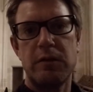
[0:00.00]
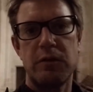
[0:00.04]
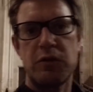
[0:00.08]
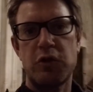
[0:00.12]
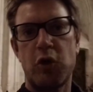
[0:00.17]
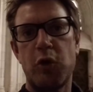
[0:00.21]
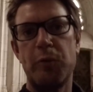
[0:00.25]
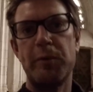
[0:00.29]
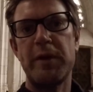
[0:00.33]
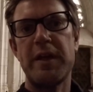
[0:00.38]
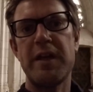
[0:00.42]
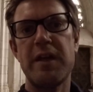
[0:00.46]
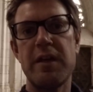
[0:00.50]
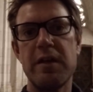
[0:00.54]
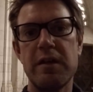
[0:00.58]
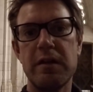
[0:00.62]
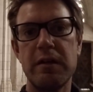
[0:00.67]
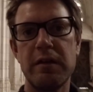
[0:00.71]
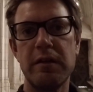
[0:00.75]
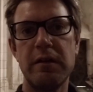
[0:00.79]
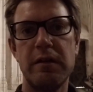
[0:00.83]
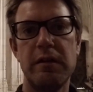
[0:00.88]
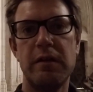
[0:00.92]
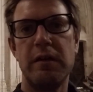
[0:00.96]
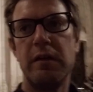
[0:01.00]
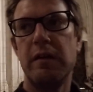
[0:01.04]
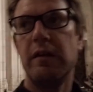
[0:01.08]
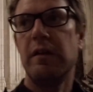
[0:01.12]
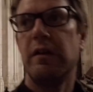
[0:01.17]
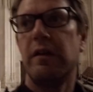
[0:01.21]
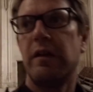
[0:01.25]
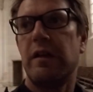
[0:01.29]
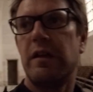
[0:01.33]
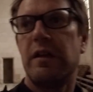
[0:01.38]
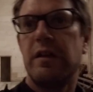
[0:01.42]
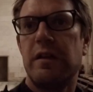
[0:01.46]
So I'm here
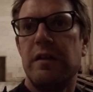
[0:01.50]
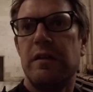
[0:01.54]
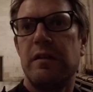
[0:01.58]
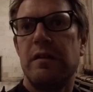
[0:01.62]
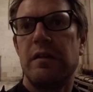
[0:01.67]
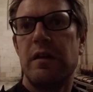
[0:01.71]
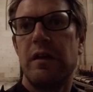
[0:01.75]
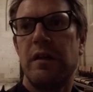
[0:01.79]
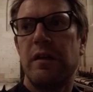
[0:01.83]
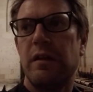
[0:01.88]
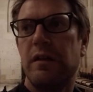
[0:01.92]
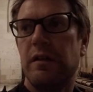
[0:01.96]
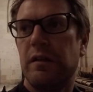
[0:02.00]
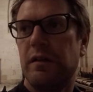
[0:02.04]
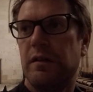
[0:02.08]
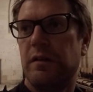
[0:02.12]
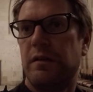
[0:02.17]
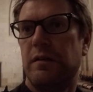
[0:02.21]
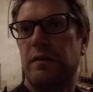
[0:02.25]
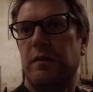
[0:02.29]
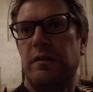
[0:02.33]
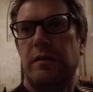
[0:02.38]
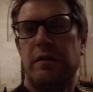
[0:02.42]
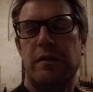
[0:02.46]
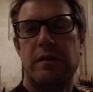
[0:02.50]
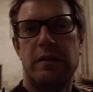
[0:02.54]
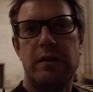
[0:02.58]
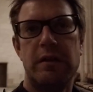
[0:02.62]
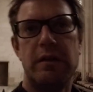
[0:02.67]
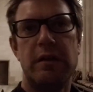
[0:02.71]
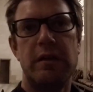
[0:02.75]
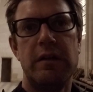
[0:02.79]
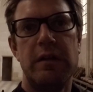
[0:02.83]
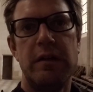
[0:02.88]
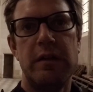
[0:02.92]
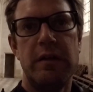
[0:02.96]
in
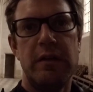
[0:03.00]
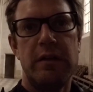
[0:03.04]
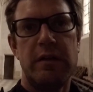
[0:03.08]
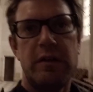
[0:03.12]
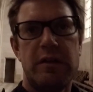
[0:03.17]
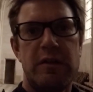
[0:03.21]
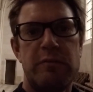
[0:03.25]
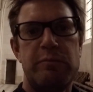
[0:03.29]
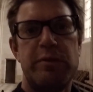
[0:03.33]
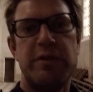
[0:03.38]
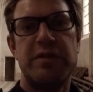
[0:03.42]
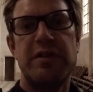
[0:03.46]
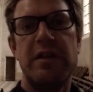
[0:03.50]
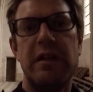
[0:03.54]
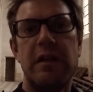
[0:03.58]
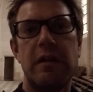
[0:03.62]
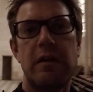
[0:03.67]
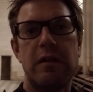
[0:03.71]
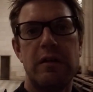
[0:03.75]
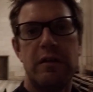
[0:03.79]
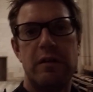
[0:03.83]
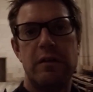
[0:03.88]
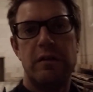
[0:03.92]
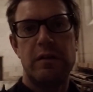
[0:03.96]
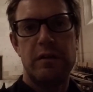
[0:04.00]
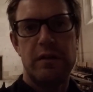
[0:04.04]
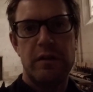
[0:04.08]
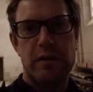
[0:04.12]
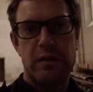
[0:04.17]
the basilica